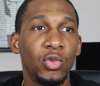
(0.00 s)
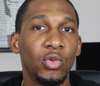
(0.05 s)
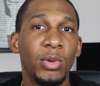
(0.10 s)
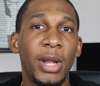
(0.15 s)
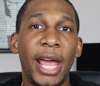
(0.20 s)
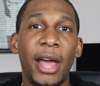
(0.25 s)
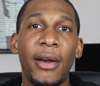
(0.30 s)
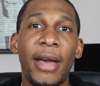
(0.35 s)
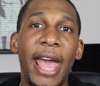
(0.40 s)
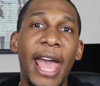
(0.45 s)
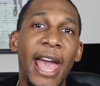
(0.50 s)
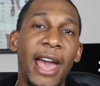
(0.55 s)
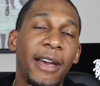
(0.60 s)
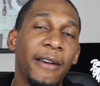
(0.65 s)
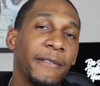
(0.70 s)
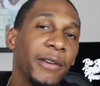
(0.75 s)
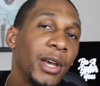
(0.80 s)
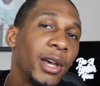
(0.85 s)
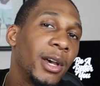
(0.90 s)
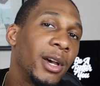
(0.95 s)
You now
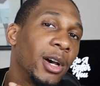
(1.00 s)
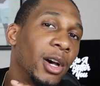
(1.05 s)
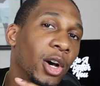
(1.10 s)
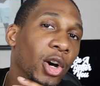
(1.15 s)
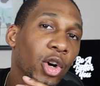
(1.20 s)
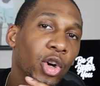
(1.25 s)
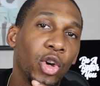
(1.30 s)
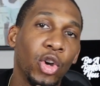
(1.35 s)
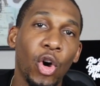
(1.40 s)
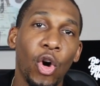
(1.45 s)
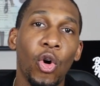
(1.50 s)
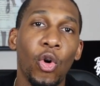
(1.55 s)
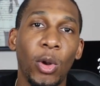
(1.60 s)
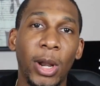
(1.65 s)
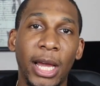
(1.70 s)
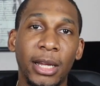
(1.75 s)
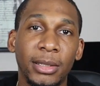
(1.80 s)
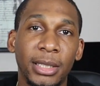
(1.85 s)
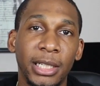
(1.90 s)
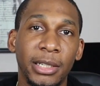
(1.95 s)
have a
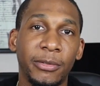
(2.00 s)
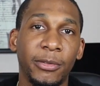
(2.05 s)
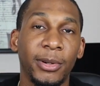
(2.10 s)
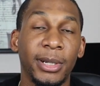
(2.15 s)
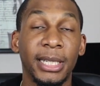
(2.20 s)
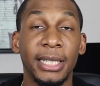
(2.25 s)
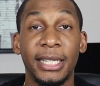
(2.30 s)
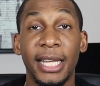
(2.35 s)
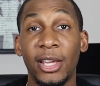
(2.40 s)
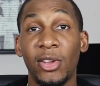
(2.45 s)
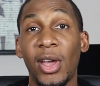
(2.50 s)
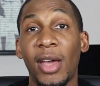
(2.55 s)
goal out there for the day.